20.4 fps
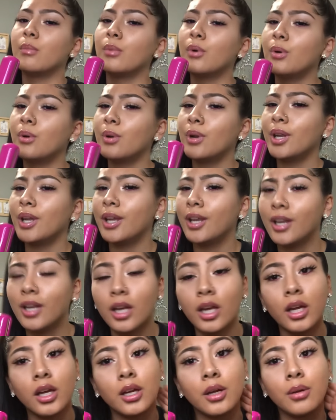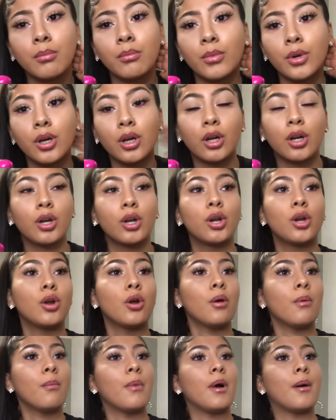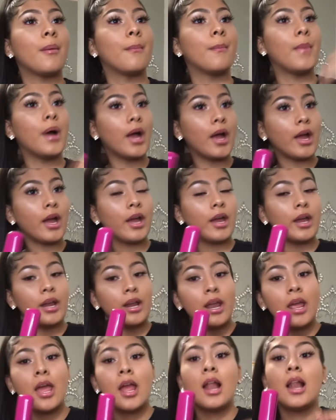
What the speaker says: Morning, I got murder on my mind.